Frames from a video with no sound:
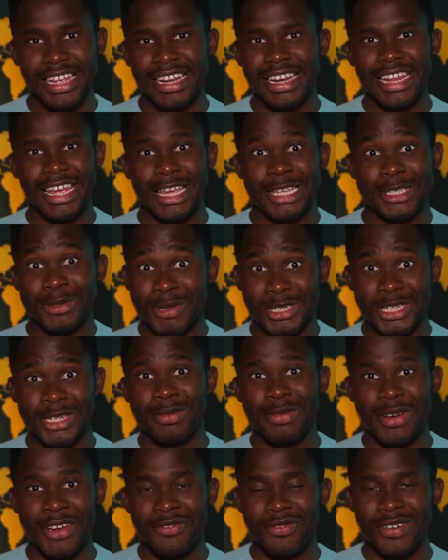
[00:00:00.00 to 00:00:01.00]
Especially
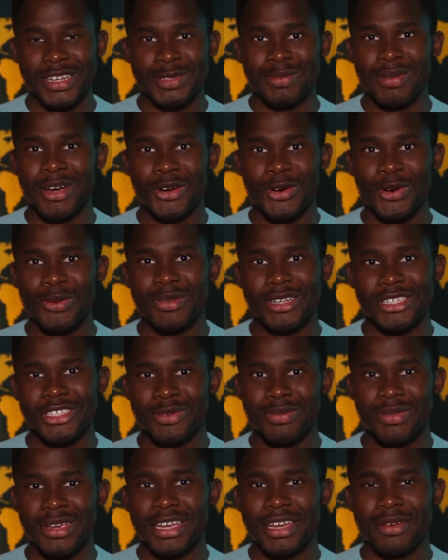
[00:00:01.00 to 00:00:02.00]
my friends back home in
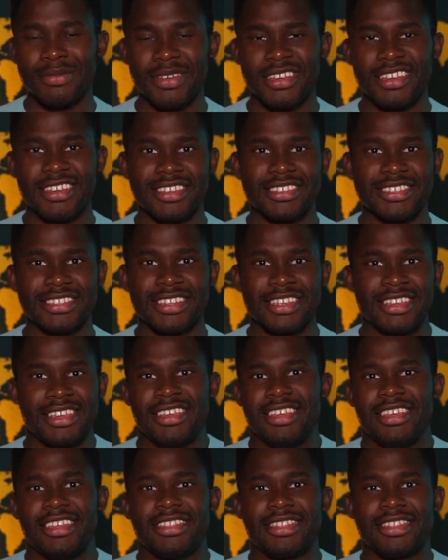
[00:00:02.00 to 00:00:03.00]
Jamaica, because
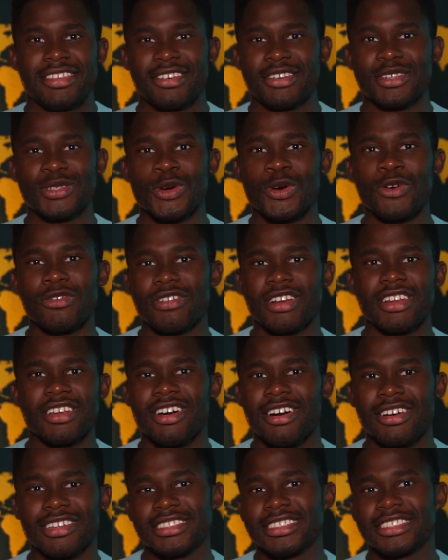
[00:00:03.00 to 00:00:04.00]
they're just overly
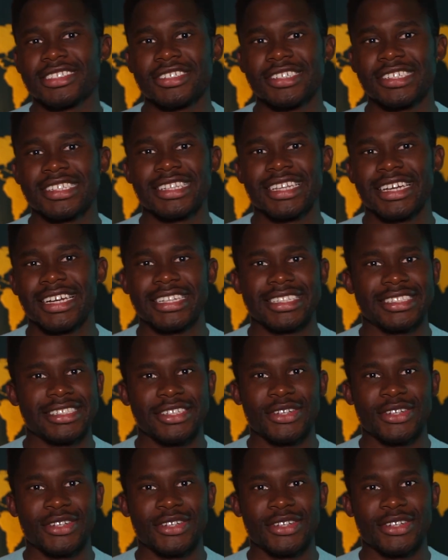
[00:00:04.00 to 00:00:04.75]
concerned that,